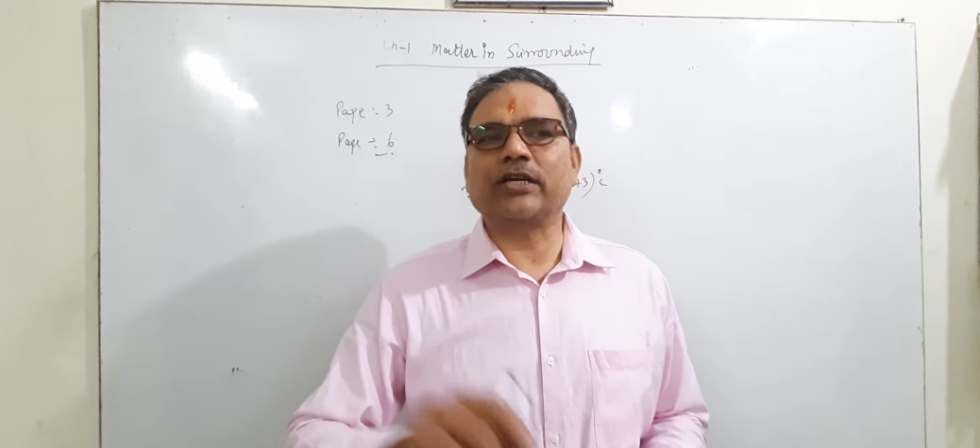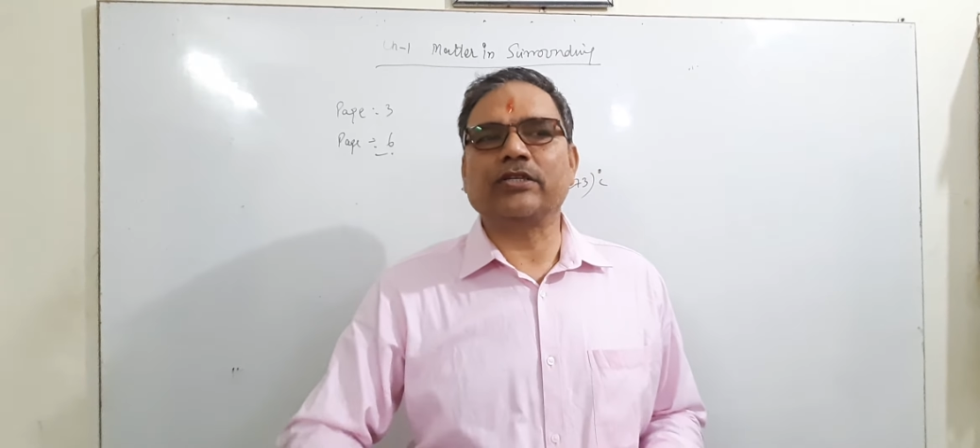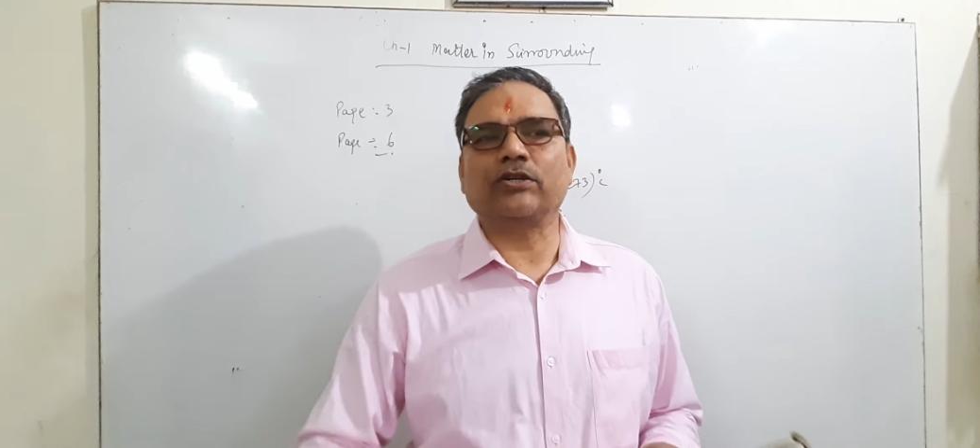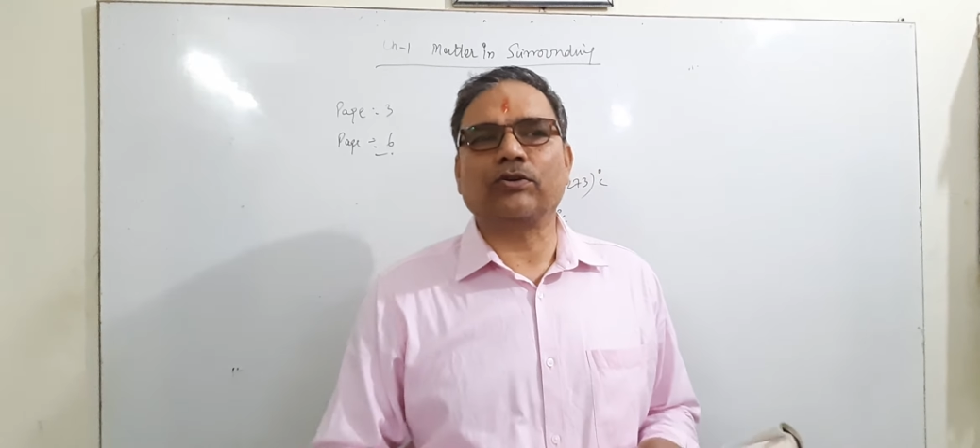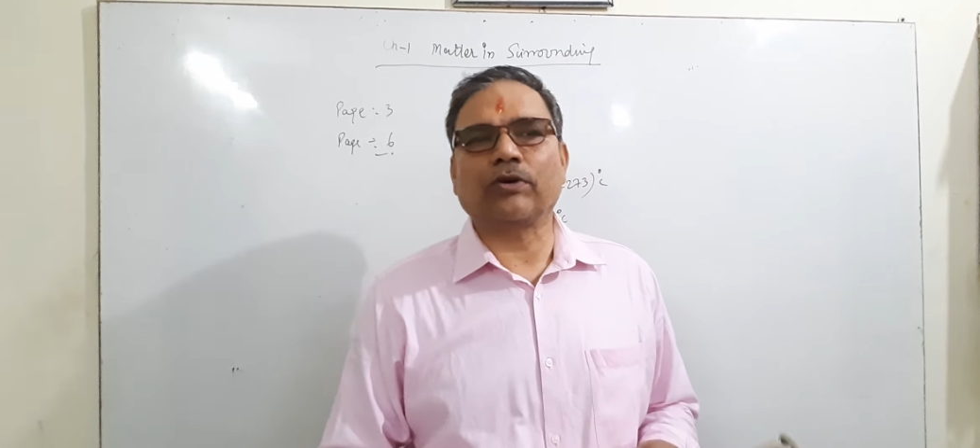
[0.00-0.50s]
change
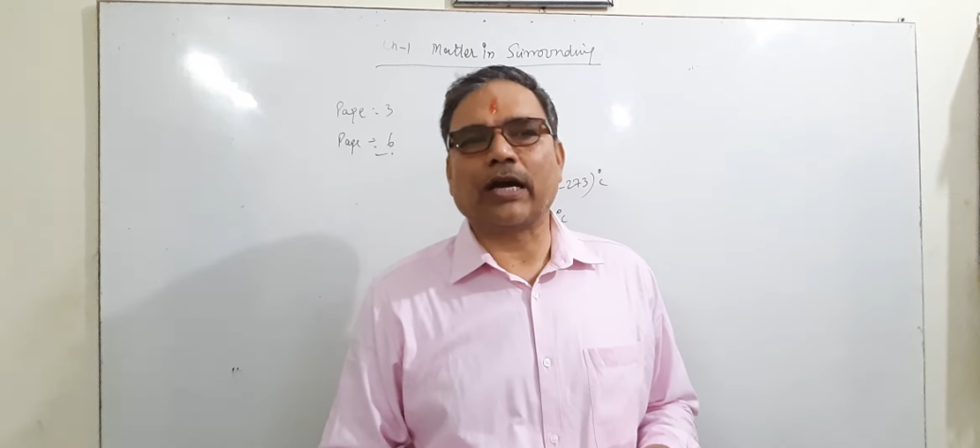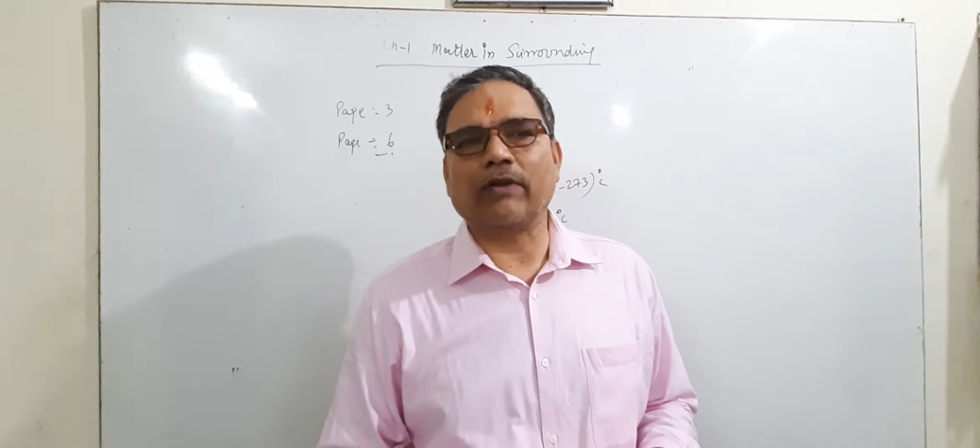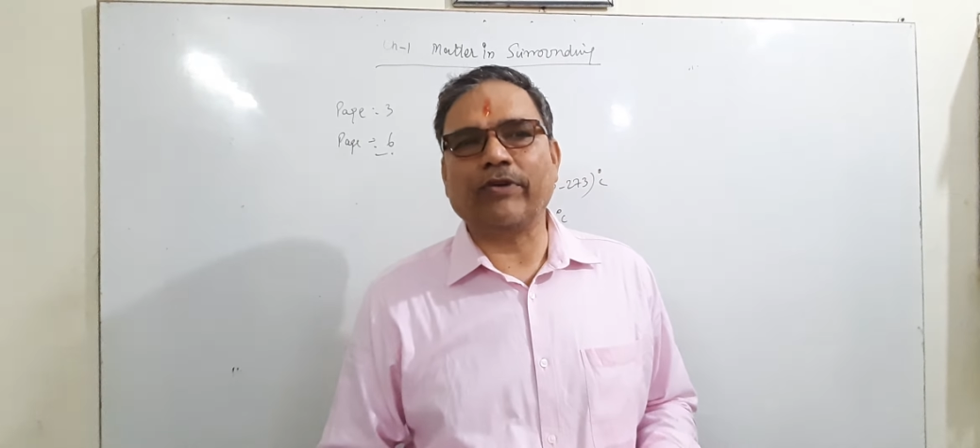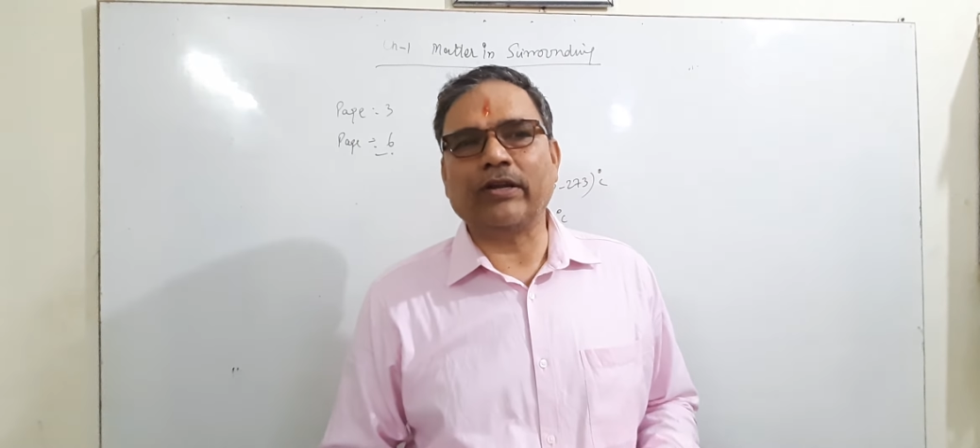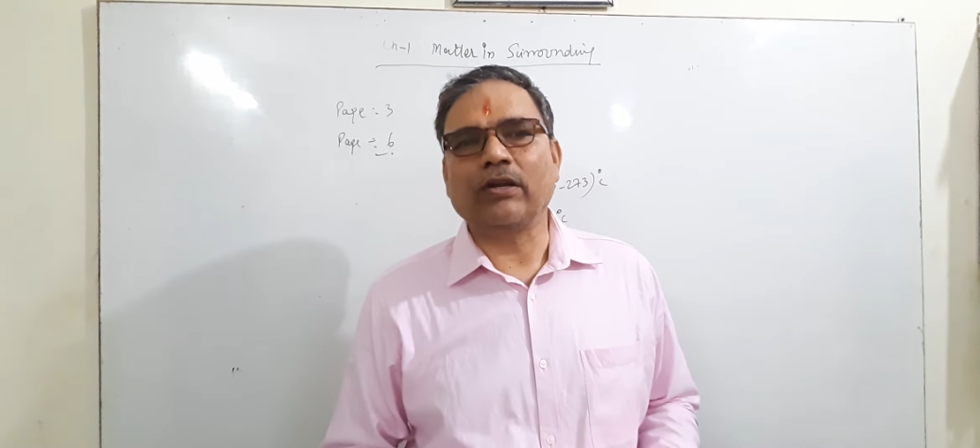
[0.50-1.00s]
into
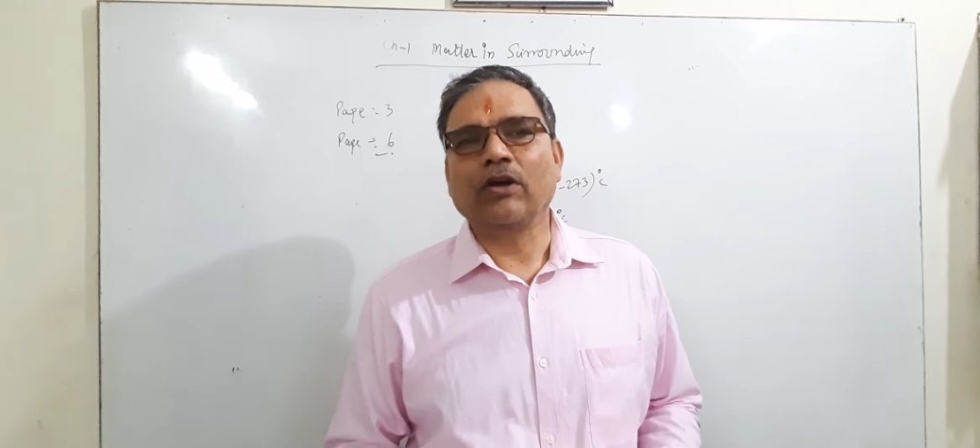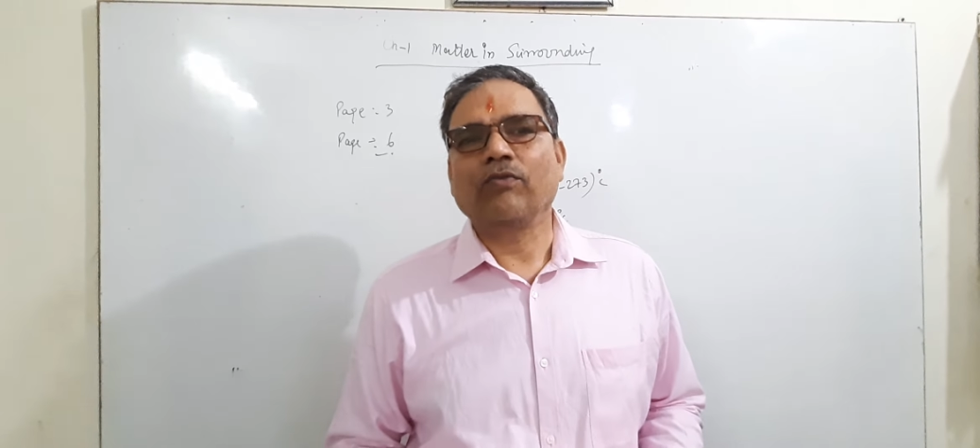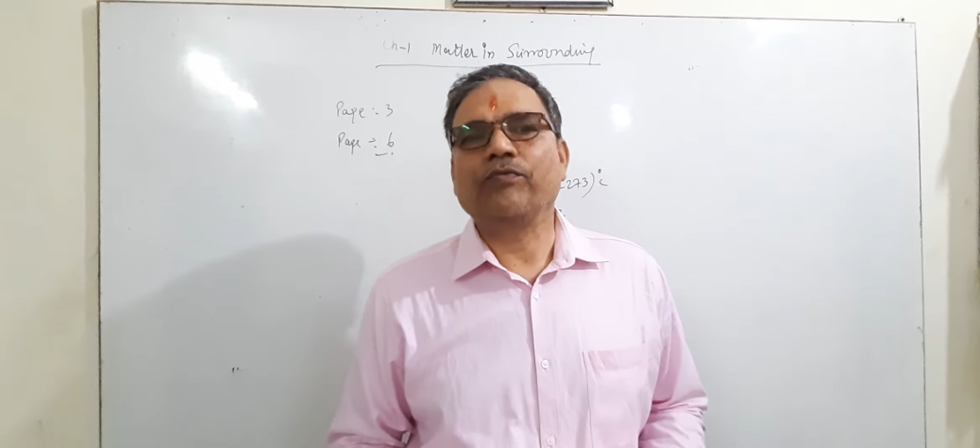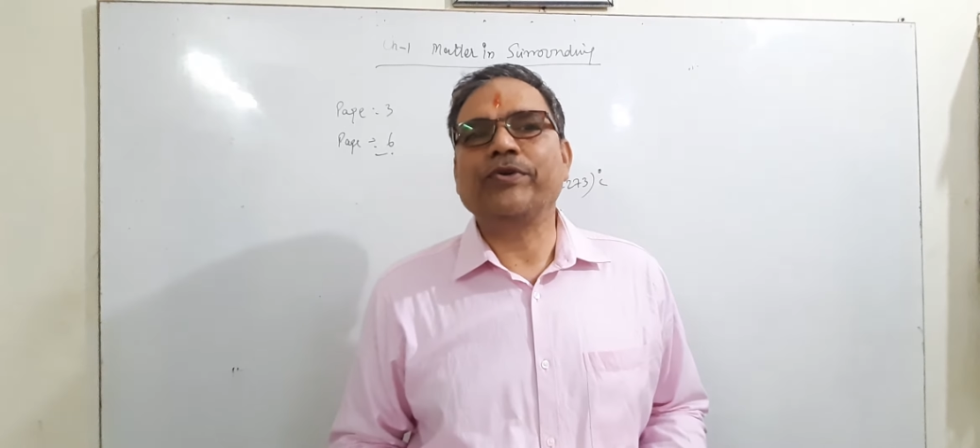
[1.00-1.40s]
Kelvin.